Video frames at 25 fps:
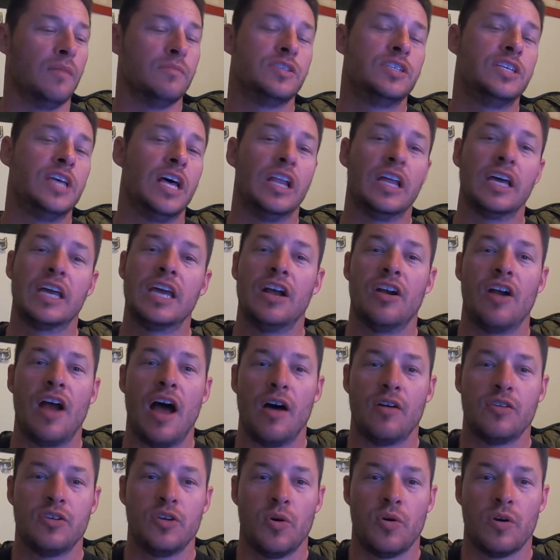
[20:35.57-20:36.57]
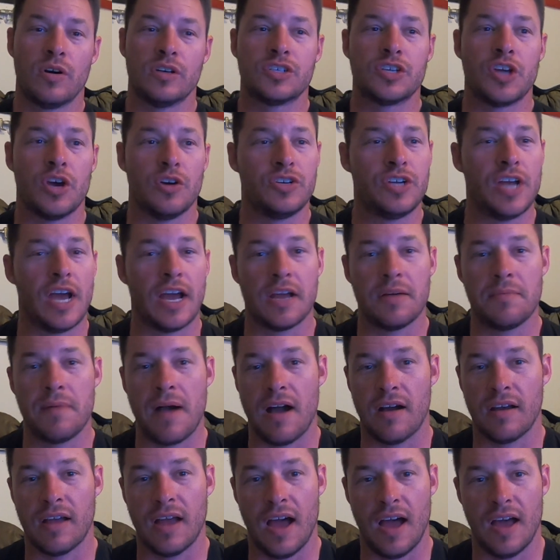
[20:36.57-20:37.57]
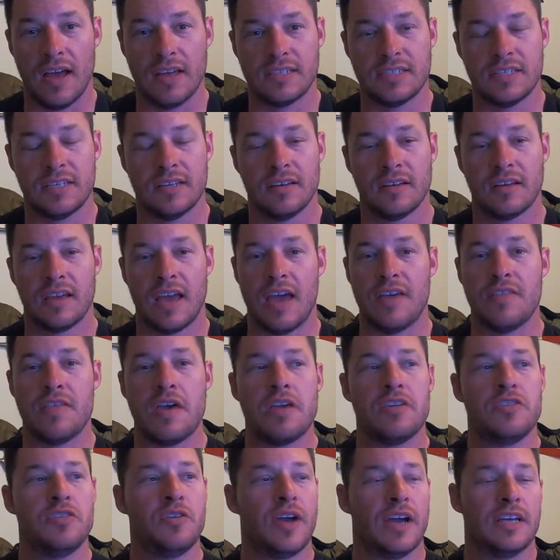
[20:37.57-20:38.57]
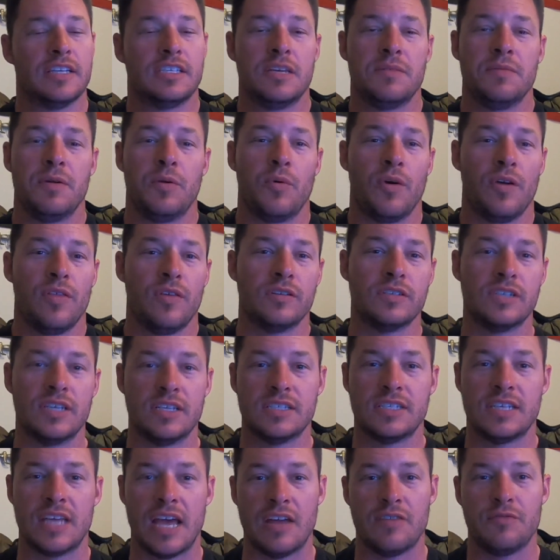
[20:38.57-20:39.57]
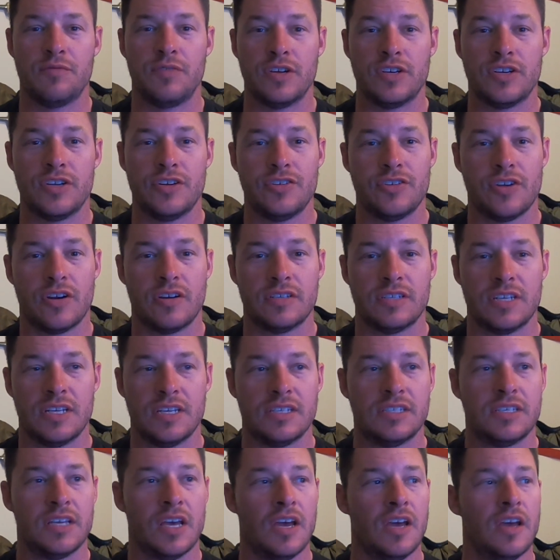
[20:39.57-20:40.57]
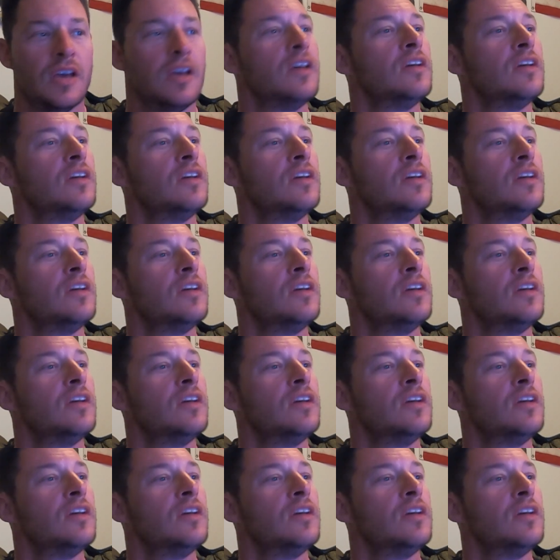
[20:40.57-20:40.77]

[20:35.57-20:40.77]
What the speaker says: Zilla Gear Outdoors, go check them out, guys. Okay, you guys see me wear those insane fishing jerseys.